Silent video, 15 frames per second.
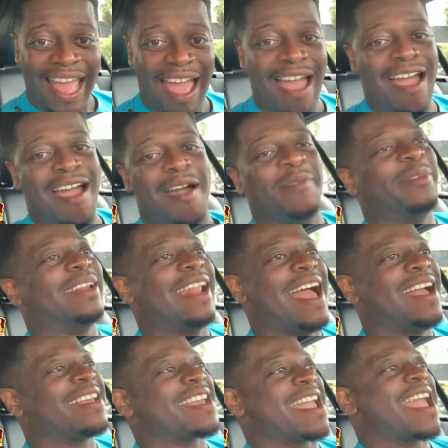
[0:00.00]

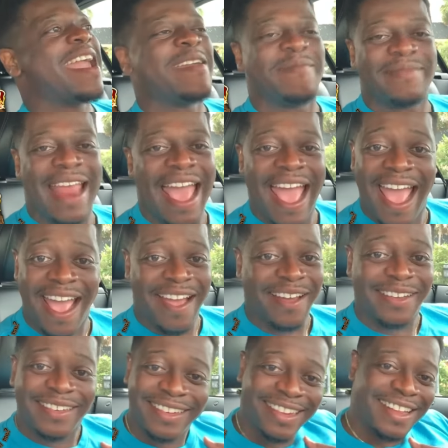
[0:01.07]
I came
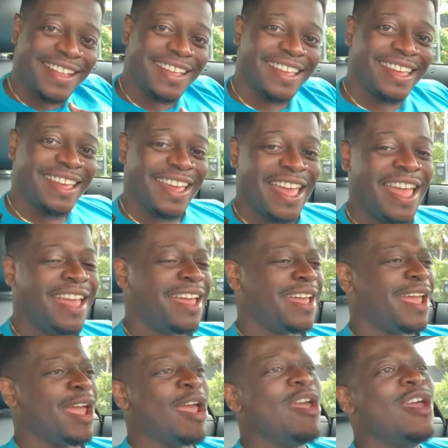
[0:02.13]
down,
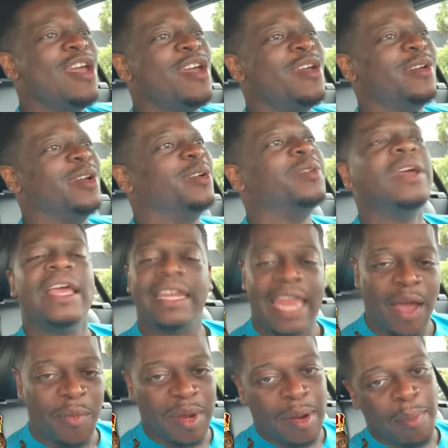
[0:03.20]

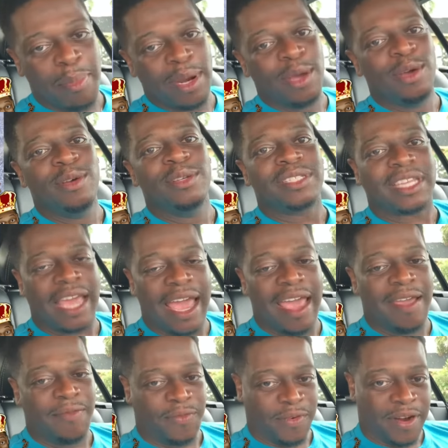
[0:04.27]
that where the blues
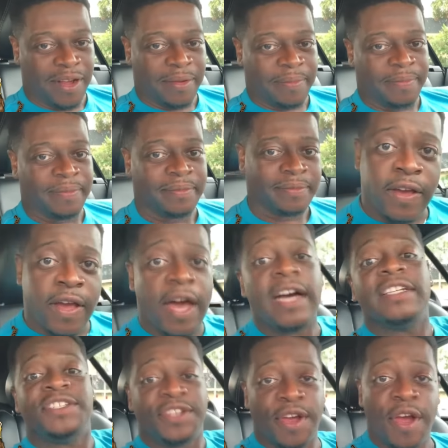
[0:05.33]
came from.
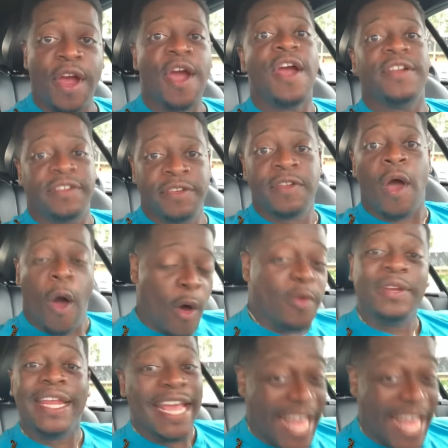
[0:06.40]
Cause you're hurting on the